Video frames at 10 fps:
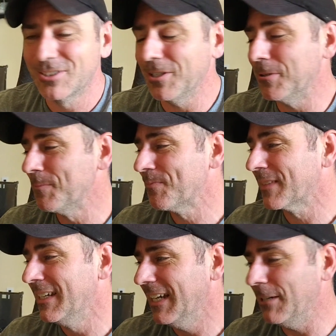So
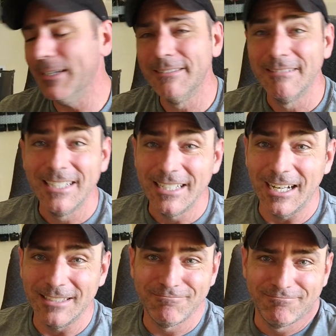anyway,
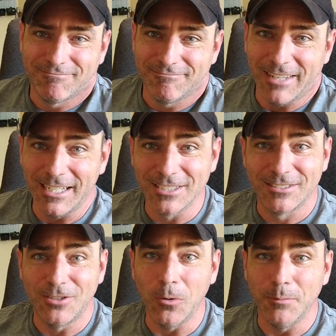uh, I
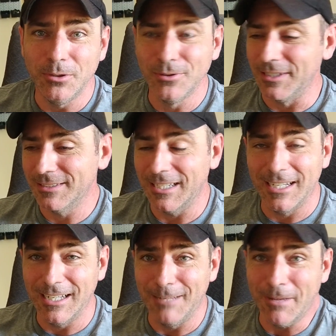guess don't abuse this.
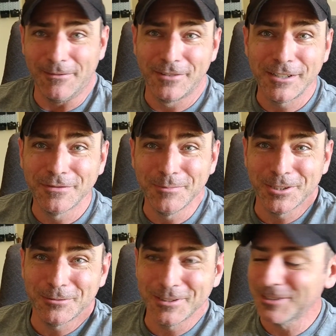I'm not very
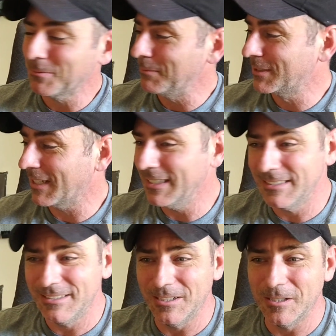familiar with this
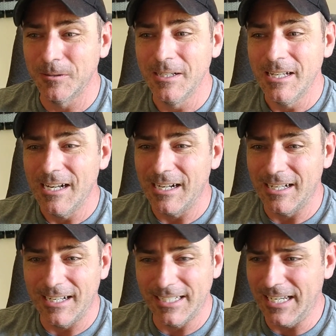website. You know,
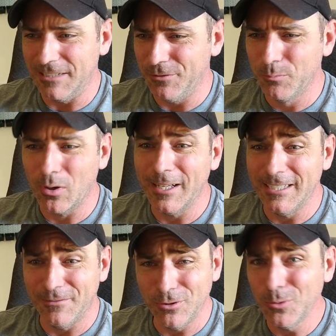uh, again, if you
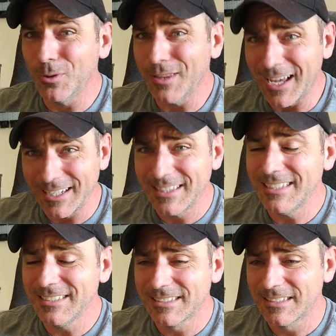probably, if you do a lot of
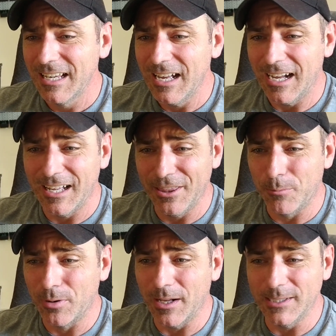these, Uh,
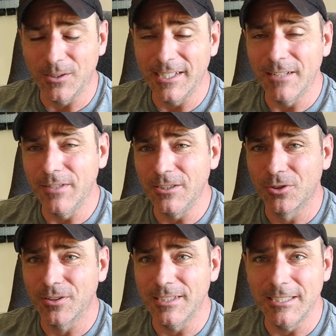they're probably going to
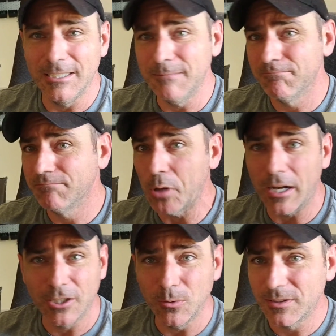eventually
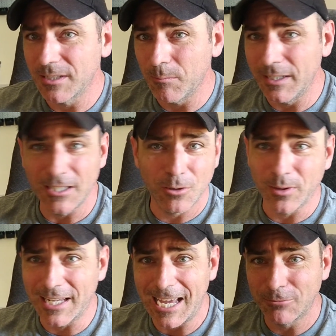block you in some way, either
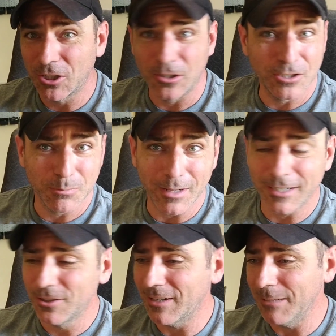with a CAPTCHA or just
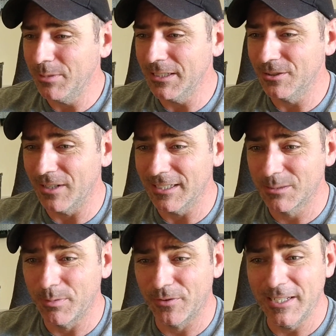block your I P
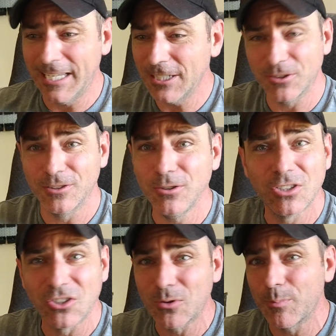address. But for the occasional
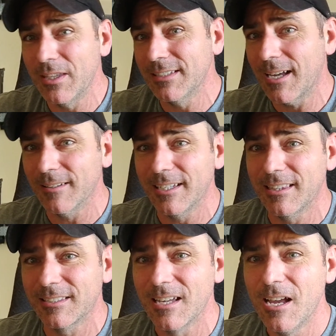use to script things out like
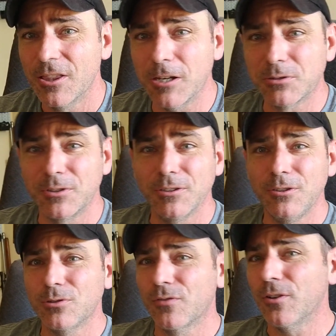this, that was
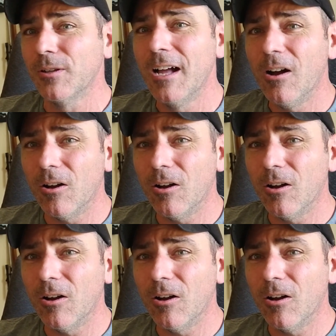really useful.